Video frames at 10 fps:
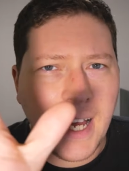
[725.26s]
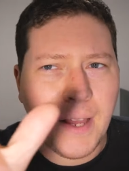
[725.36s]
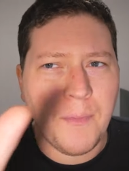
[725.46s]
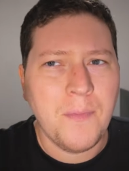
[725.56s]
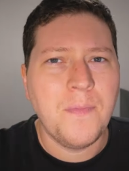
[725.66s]

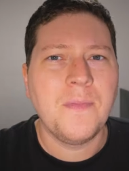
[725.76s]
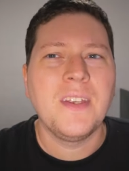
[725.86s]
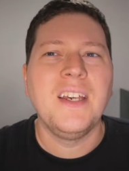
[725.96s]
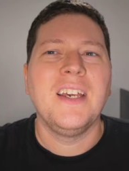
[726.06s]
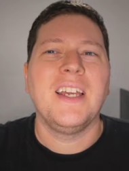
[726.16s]
time.
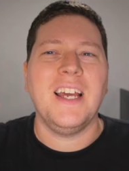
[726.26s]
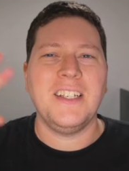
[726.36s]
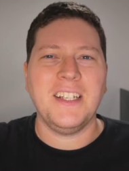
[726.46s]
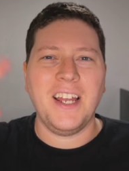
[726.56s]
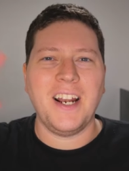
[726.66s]

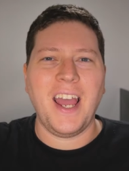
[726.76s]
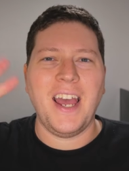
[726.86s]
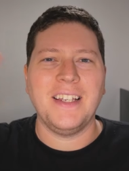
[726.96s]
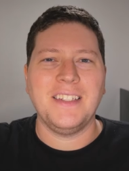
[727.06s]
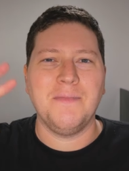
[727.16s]
Catch you later,
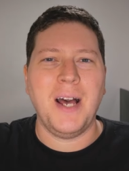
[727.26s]
guys.